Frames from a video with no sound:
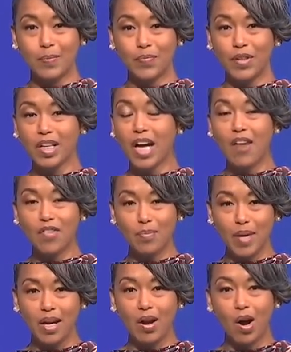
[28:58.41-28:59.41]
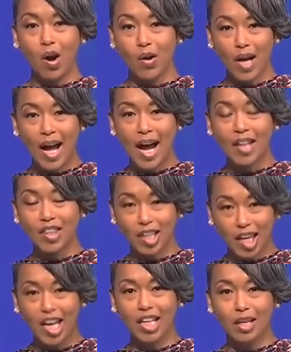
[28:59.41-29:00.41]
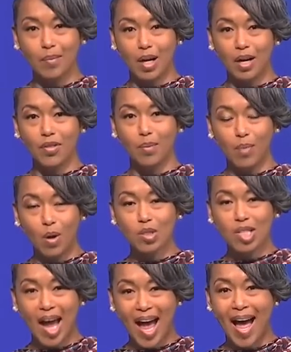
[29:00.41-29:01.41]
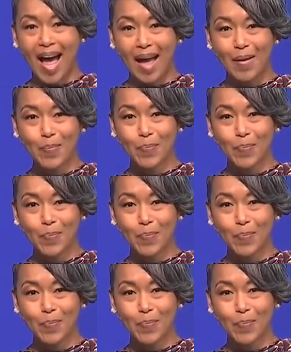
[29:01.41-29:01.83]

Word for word: The government called God, the kingdom of the Most High.